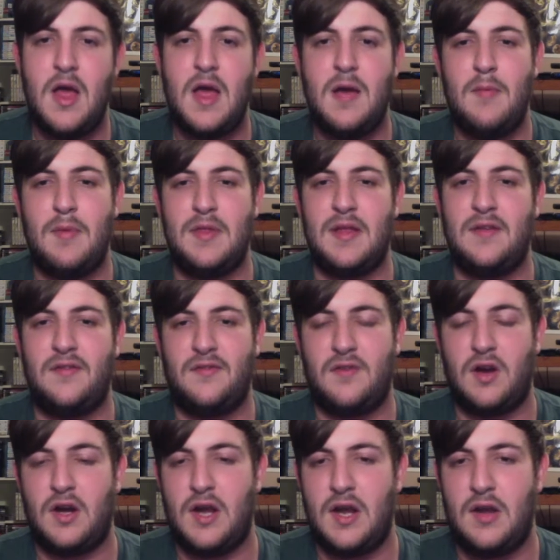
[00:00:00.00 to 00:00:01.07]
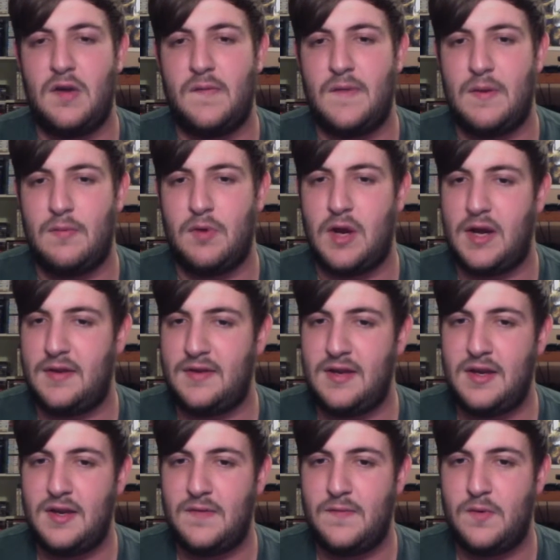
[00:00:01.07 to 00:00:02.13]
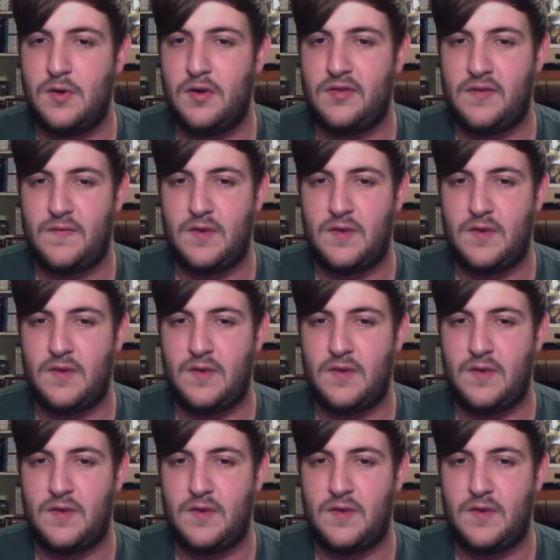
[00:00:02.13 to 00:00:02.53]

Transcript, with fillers: but then starting November eighteenth, of course,